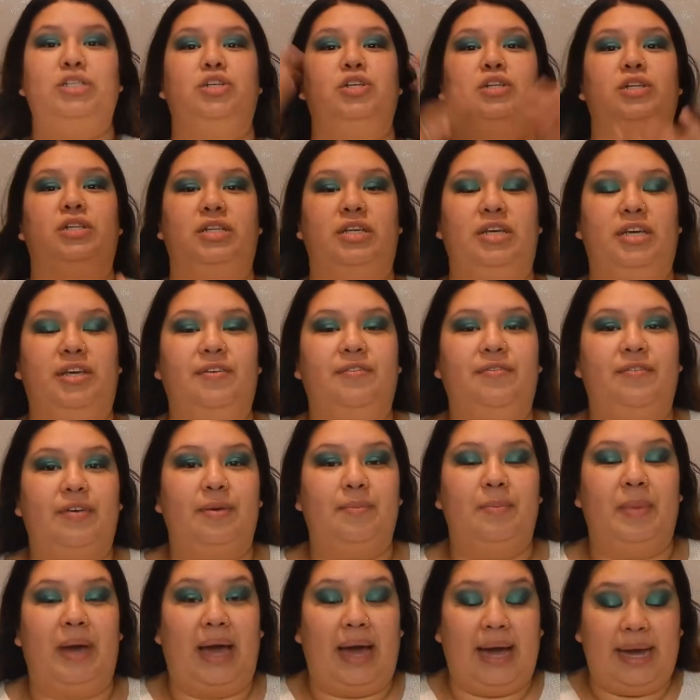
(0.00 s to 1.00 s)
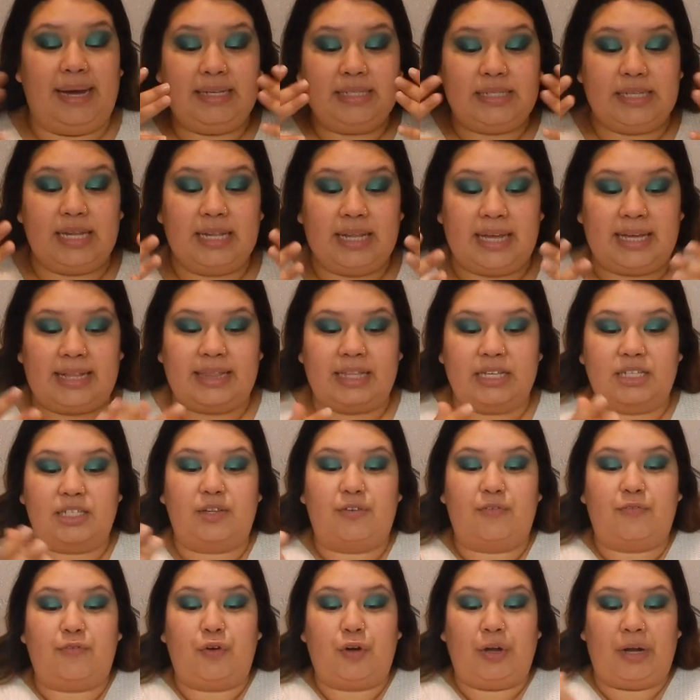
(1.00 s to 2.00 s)
leave my eyes like this
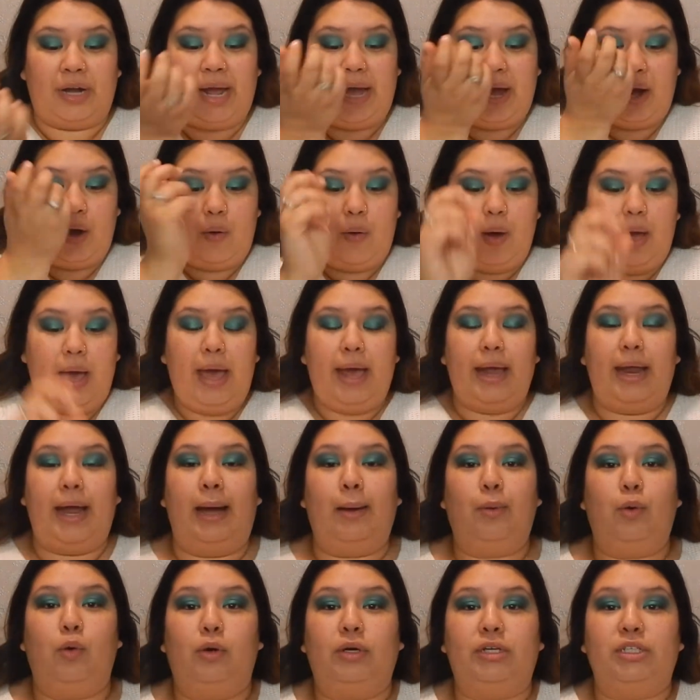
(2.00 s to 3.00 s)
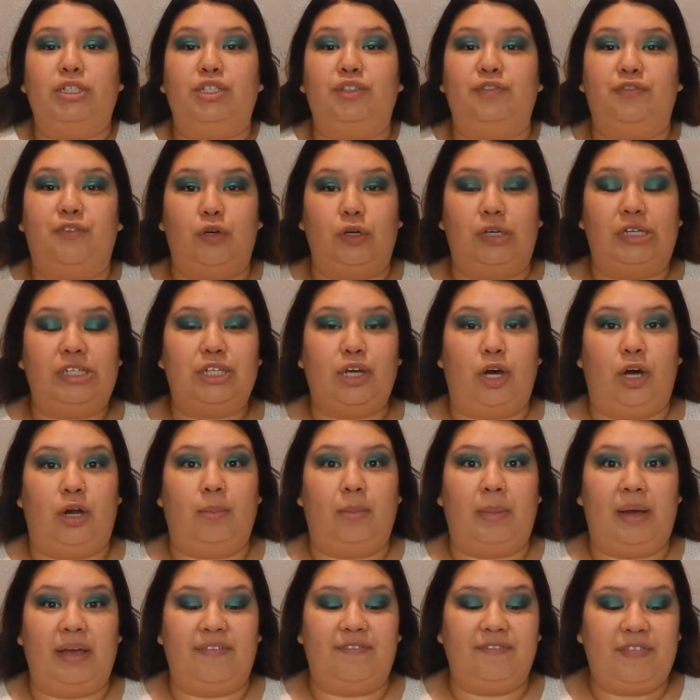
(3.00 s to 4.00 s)
for now. I'm going to focus on
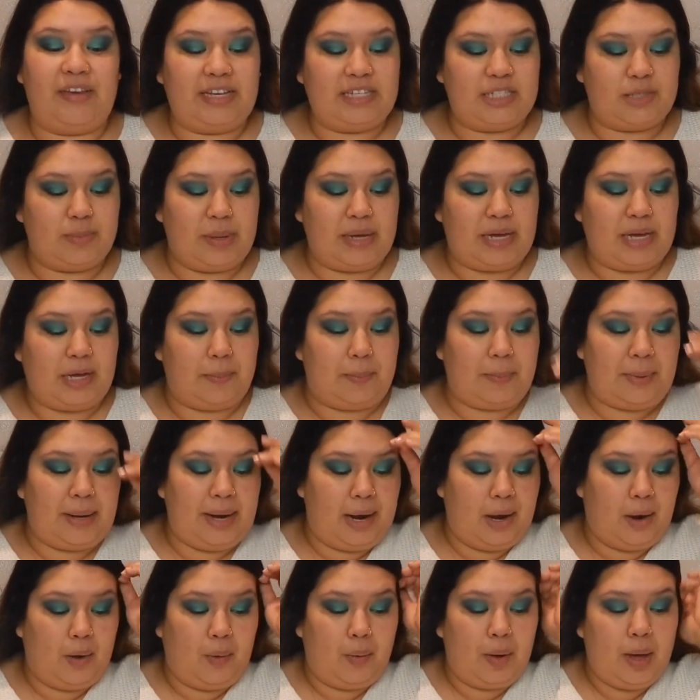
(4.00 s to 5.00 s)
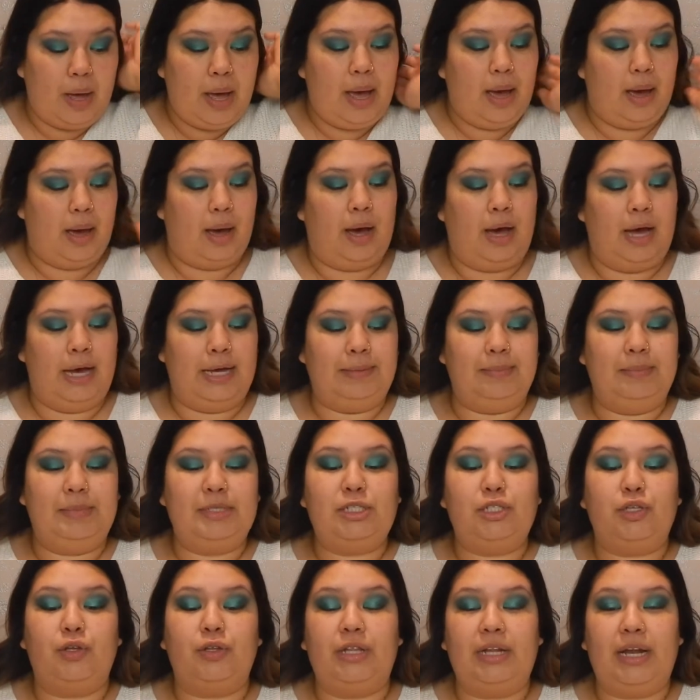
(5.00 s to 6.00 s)
my face makeup now.
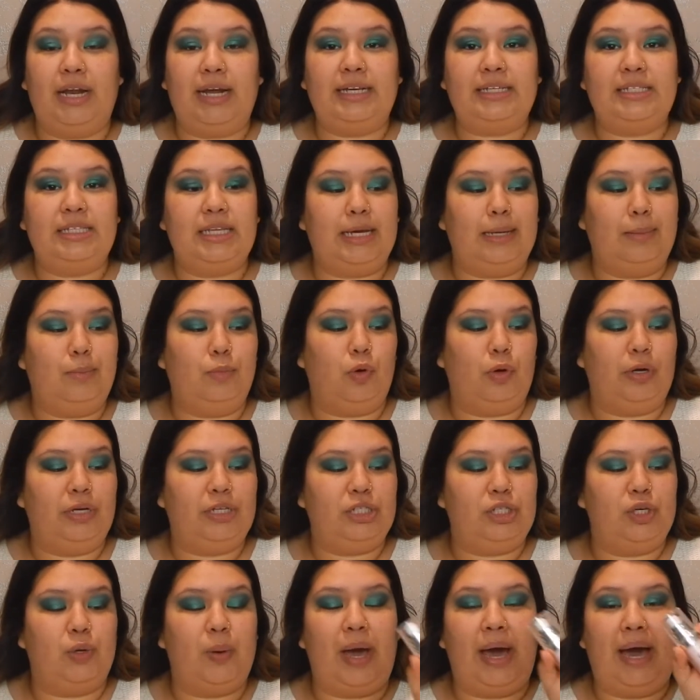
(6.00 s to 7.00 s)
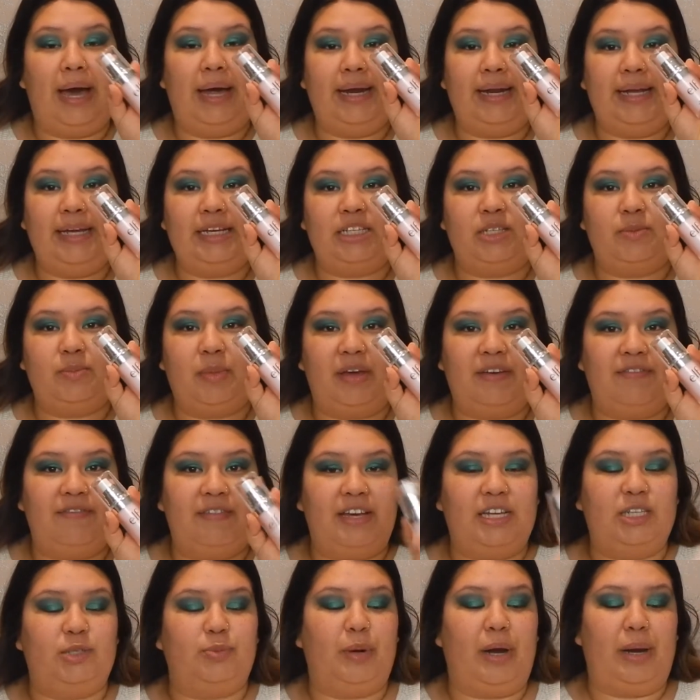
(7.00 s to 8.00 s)
So the next thing I'm going to add is my
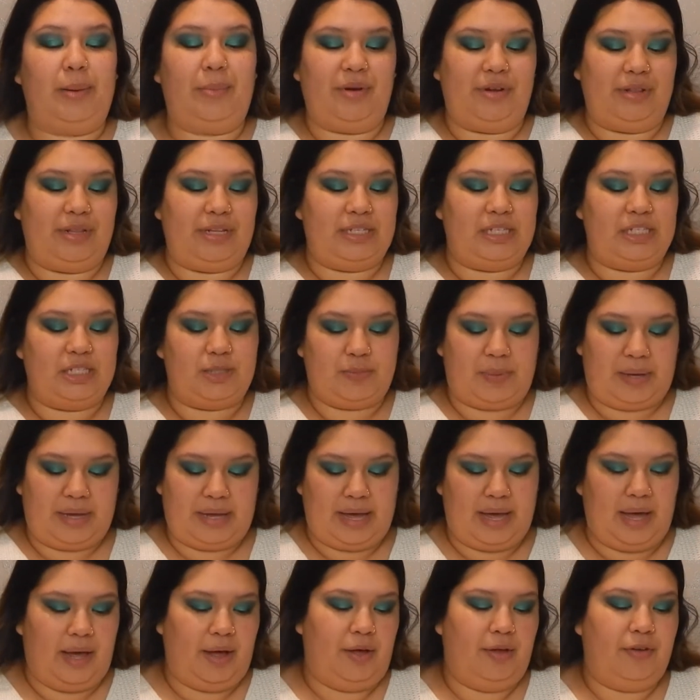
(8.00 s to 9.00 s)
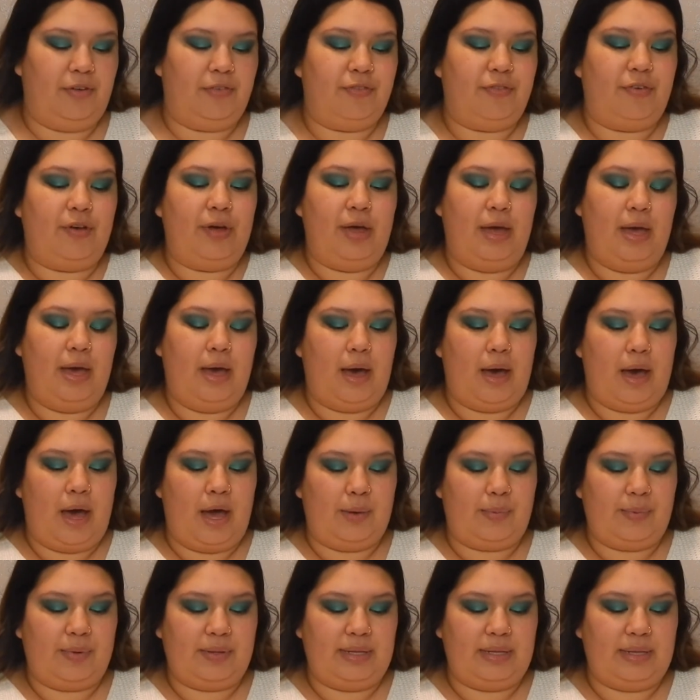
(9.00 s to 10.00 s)
face primer. This is by e.l.f. I
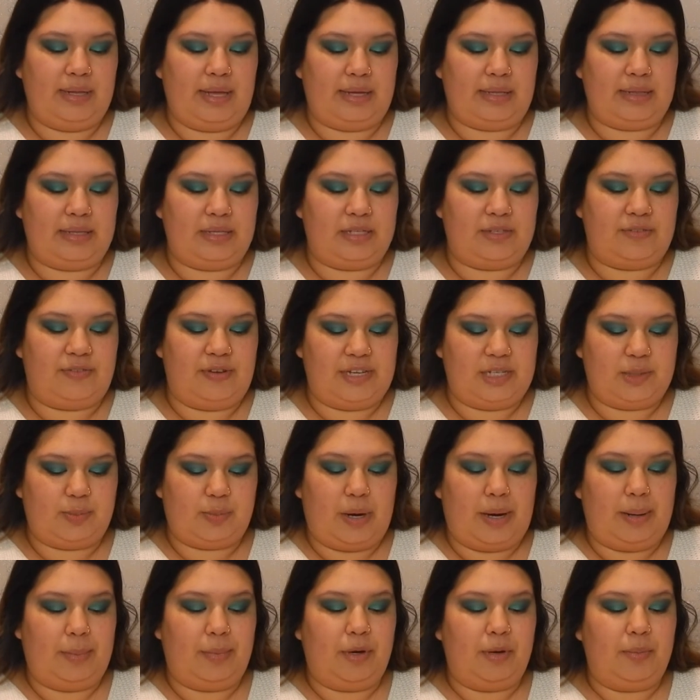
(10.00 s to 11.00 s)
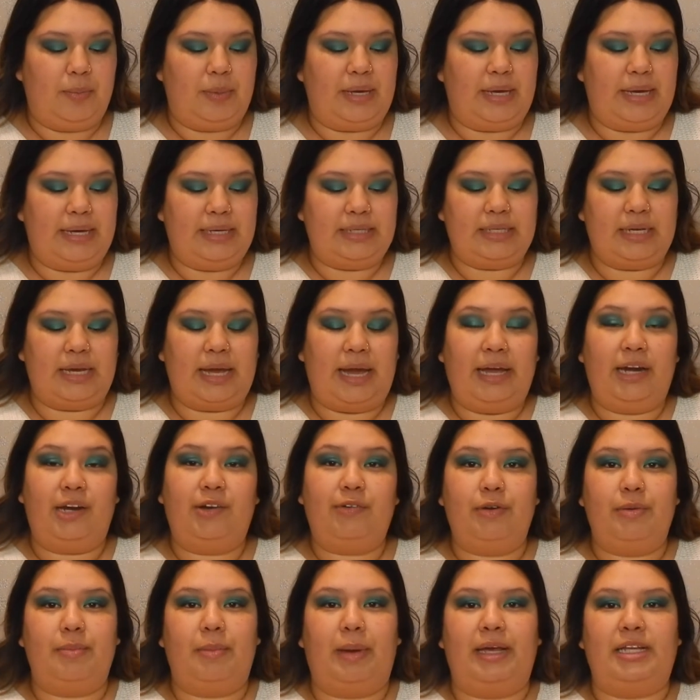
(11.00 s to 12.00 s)
really like this face primer because it kind of
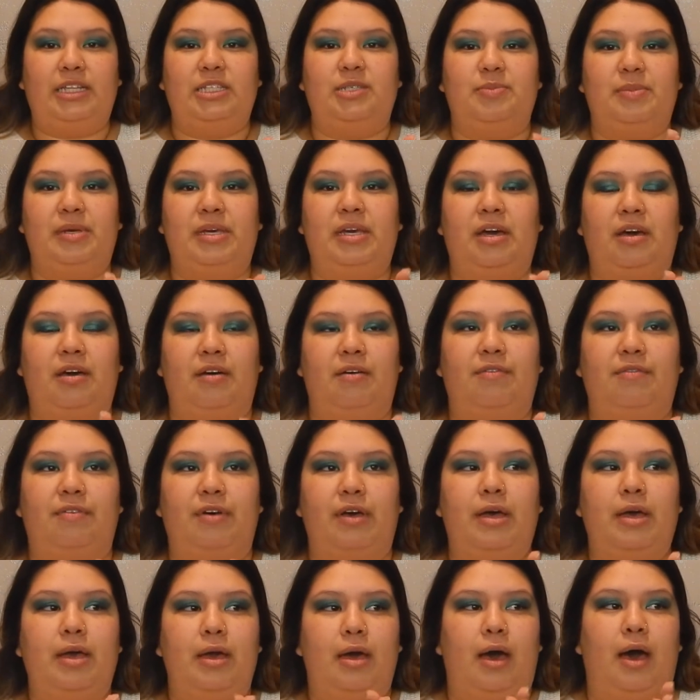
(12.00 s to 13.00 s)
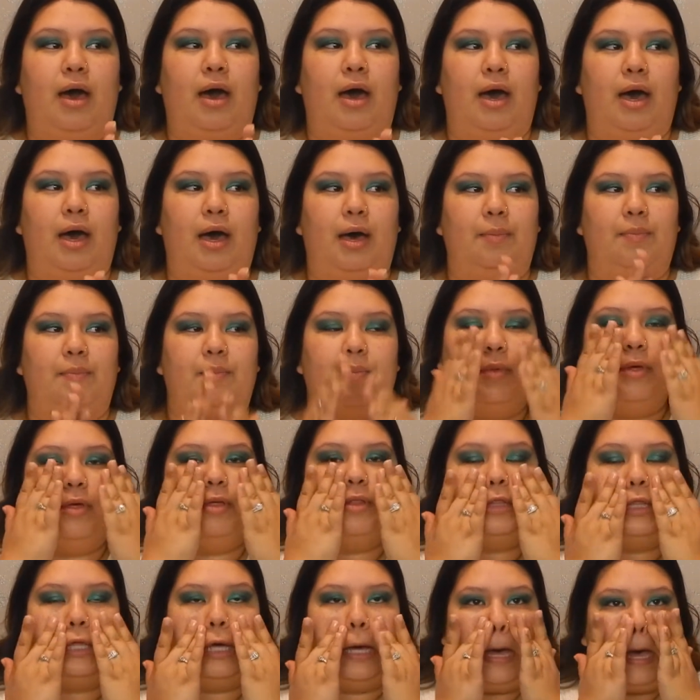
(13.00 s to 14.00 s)
reminds me of
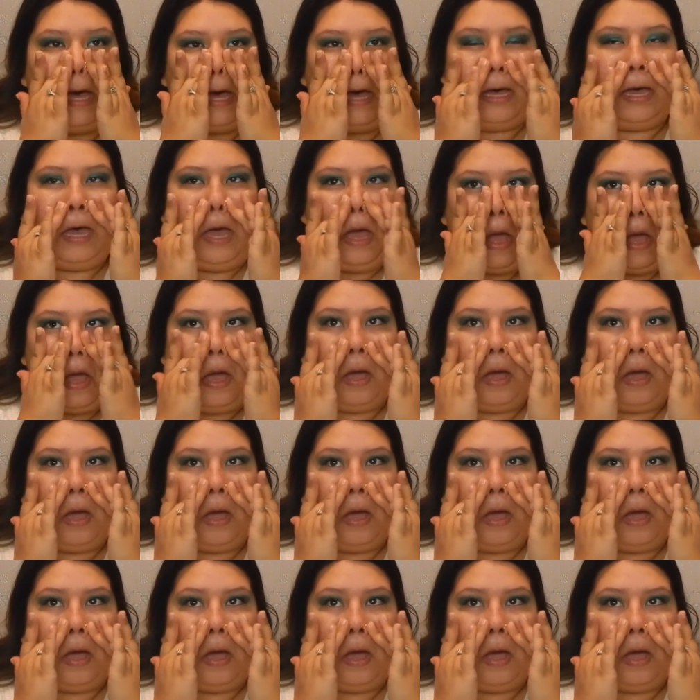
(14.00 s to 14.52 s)
the